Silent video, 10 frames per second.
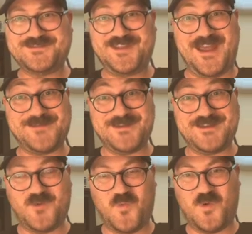
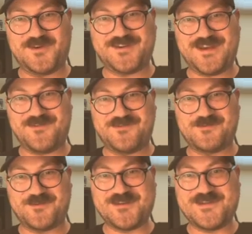typing worked out
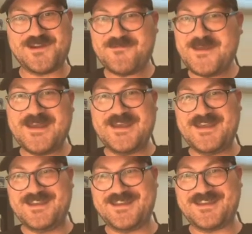for me there,
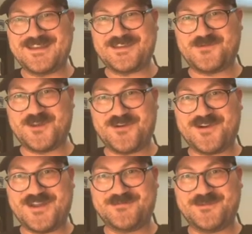and we
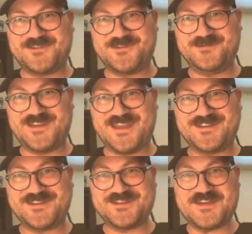are able to
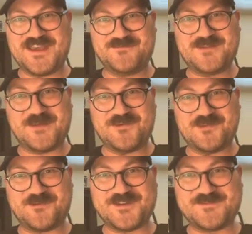take game number
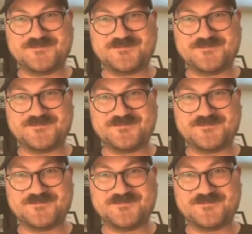3.